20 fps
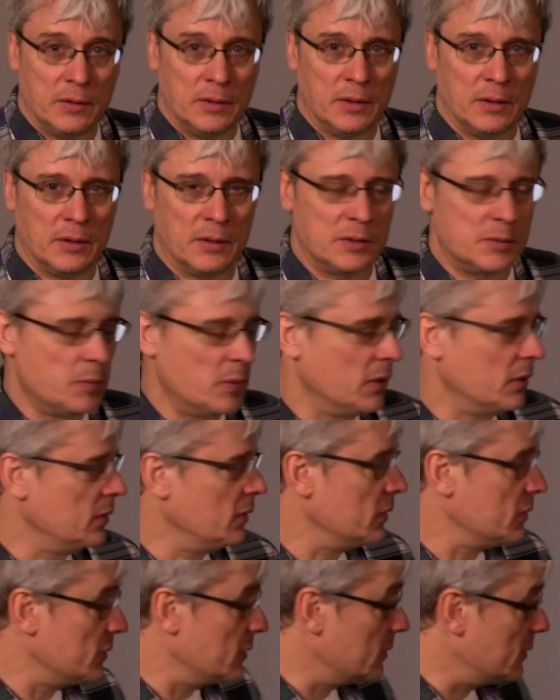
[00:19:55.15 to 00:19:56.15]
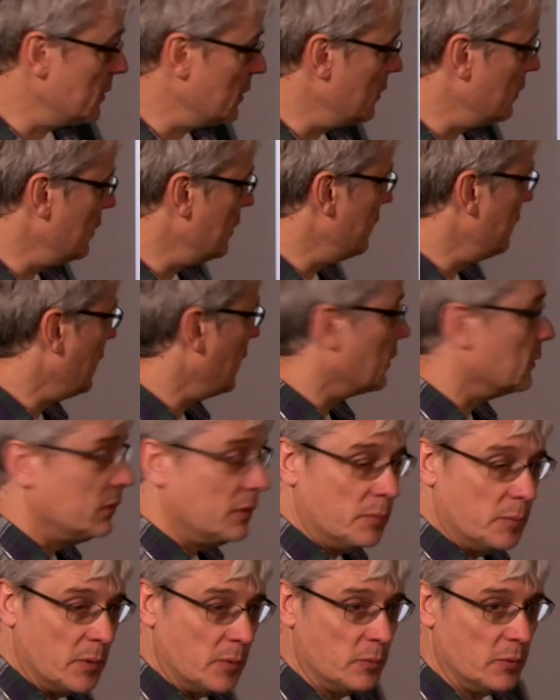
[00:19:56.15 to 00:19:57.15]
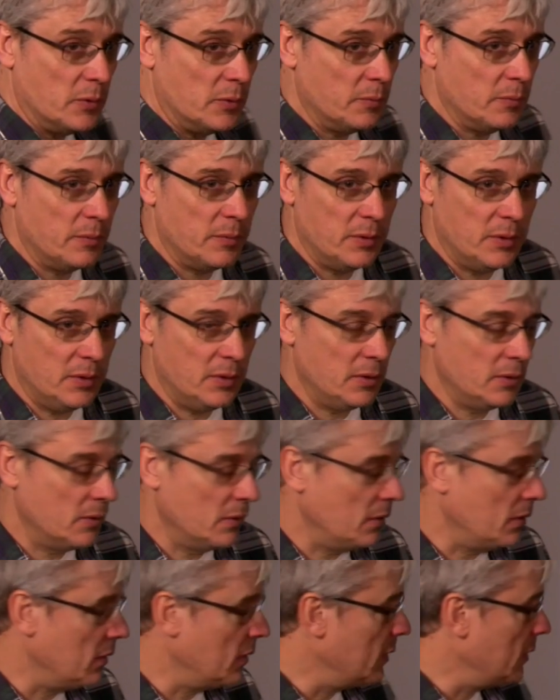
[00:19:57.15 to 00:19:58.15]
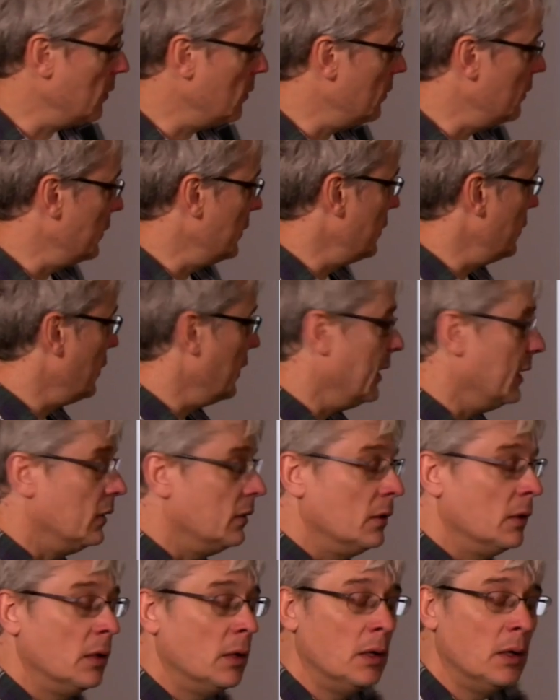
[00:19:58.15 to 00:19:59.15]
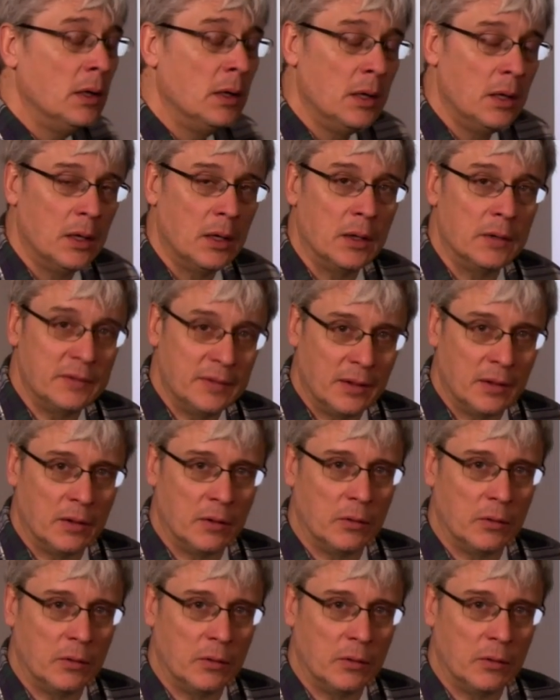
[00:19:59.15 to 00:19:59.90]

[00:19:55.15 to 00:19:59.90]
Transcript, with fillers: You can't expect necessarily a faculty member to be uh, holding your hand uh, 10